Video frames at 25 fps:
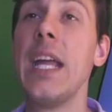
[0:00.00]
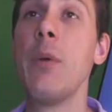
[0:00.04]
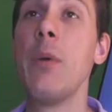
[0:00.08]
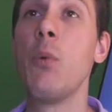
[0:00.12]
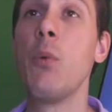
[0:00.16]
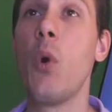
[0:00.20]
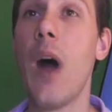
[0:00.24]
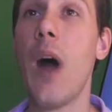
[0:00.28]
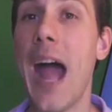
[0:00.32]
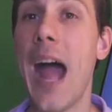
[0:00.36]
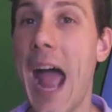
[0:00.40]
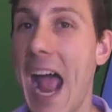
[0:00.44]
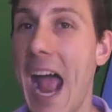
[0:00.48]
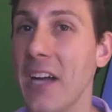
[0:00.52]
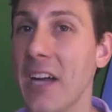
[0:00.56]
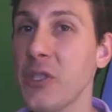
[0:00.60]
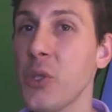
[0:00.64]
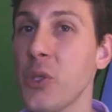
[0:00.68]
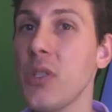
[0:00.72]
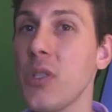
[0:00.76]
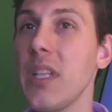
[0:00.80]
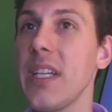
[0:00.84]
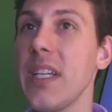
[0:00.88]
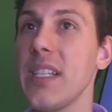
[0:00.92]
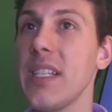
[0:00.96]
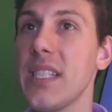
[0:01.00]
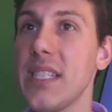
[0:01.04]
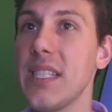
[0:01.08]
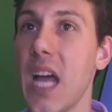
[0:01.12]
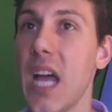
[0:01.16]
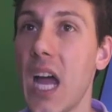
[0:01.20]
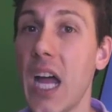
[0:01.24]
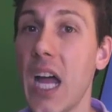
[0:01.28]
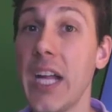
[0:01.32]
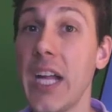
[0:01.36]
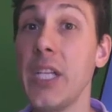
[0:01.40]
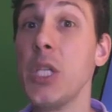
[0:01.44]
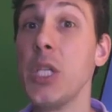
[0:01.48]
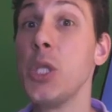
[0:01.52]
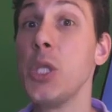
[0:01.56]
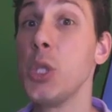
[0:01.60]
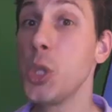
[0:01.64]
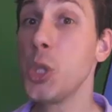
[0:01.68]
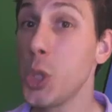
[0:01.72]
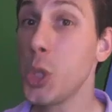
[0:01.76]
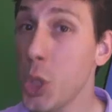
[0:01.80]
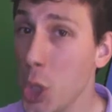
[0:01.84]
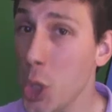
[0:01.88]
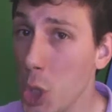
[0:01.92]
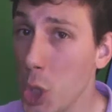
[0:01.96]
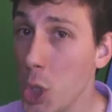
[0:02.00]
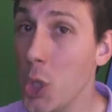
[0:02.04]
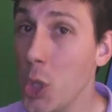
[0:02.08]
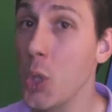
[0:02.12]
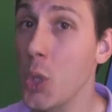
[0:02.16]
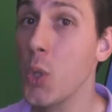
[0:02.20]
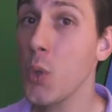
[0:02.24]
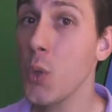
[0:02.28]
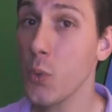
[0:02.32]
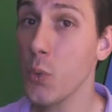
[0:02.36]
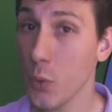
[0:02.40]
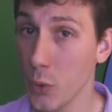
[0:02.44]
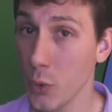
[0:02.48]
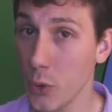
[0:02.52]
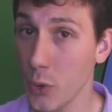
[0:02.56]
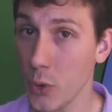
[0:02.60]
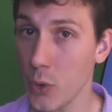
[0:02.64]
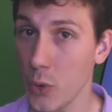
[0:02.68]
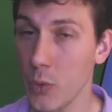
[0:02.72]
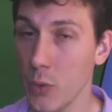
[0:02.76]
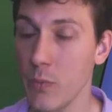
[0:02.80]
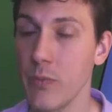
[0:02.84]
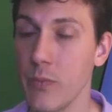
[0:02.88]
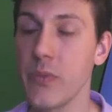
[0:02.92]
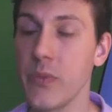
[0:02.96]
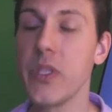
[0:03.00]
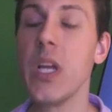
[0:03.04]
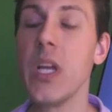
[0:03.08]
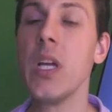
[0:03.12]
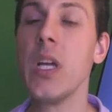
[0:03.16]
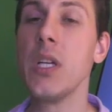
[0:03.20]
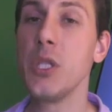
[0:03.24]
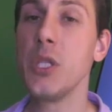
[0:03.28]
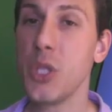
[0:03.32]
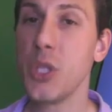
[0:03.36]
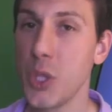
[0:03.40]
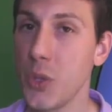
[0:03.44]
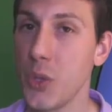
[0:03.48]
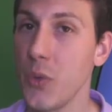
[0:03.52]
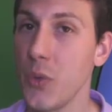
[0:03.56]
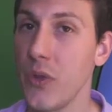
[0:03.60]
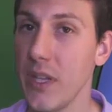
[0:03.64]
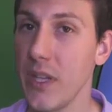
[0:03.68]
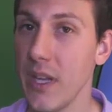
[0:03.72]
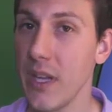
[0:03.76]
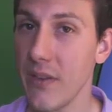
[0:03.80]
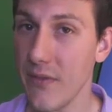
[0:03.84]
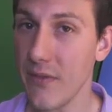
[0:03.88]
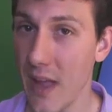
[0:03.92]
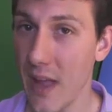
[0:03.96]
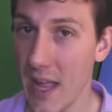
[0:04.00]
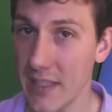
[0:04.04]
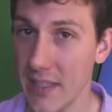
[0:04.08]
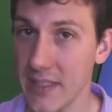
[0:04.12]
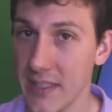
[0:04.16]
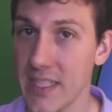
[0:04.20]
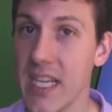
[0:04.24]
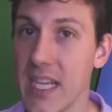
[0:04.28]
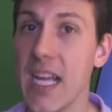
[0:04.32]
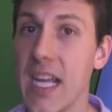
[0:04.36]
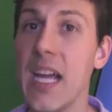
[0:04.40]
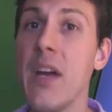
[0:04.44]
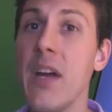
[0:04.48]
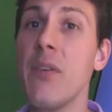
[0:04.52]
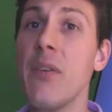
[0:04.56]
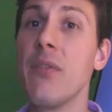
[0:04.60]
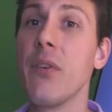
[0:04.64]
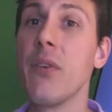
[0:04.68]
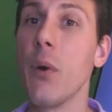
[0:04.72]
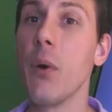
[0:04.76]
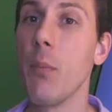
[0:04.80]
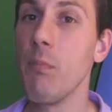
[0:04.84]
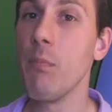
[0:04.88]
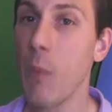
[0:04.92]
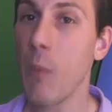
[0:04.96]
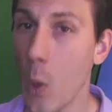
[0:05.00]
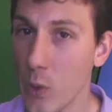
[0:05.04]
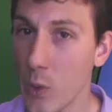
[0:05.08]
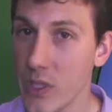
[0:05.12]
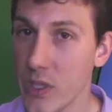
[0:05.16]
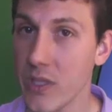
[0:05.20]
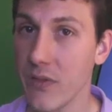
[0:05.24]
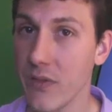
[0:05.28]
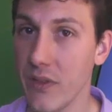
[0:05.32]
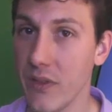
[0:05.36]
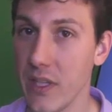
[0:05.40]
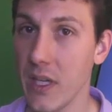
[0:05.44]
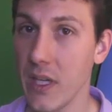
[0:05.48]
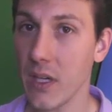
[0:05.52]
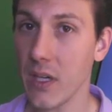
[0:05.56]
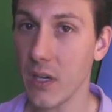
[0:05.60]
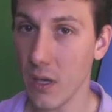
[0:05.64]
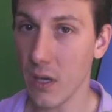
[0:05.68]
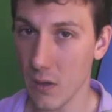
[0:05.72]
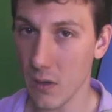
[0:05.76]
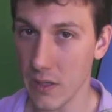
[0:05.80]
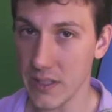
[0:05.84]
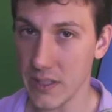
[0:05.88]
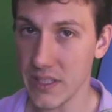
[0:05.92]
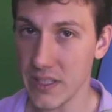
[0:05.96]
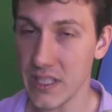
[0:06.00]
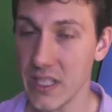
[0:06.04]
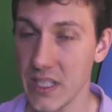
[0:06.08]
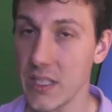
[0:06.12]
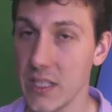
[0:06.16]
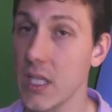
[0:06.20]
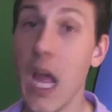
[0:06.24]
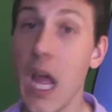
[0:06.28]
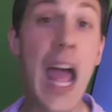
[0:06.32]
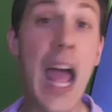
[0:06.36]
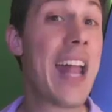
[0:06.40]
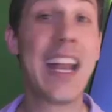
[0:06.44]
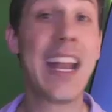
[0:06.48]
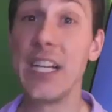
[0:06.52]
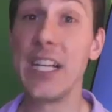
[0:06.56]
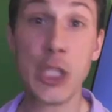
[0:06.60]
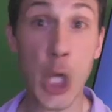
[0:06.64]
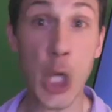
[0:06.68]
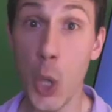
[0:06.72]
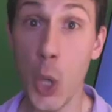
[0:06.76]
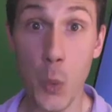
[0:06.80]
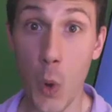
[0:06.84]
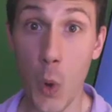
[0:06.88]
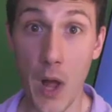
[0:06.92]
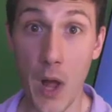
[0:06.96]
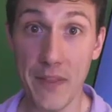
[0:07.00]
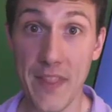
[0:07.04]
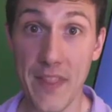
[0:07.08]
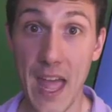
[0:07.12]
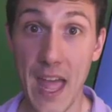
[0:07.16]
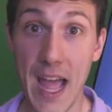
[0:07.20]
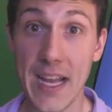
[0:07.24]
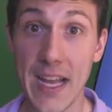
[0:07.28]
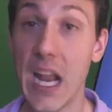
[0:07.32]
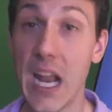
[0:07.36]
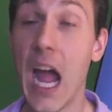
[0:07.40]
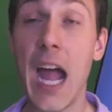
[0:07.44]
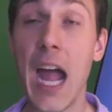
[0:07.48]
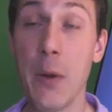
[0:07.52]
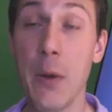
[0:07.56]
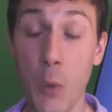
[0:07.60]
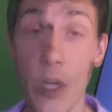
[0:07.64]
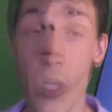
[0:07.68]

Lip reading: it will actually assign 2 rooms to the event for most of the occurrences, and I don't want that.